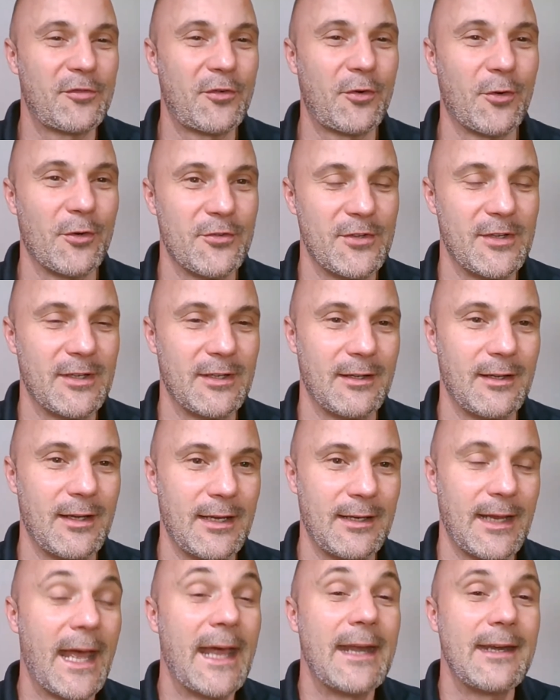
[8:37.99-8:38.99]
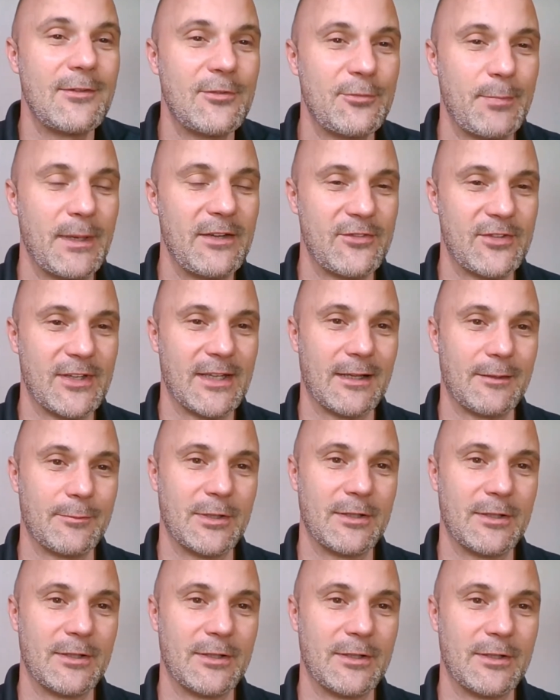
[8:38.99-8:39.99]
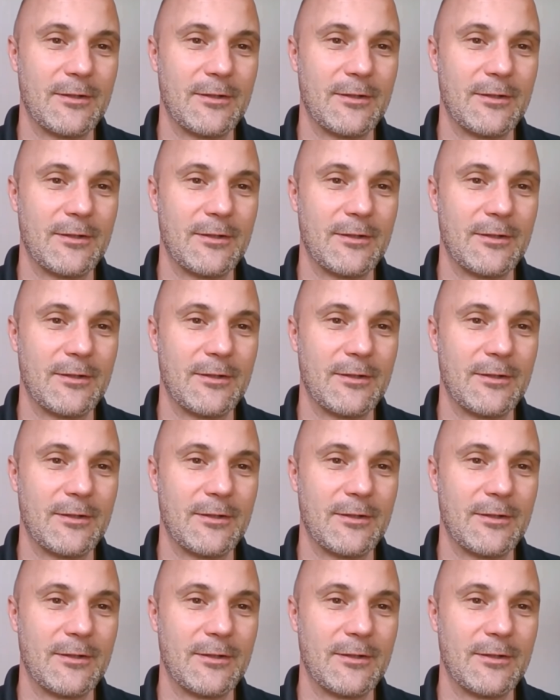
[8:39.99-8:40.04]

of course, in any space settlement.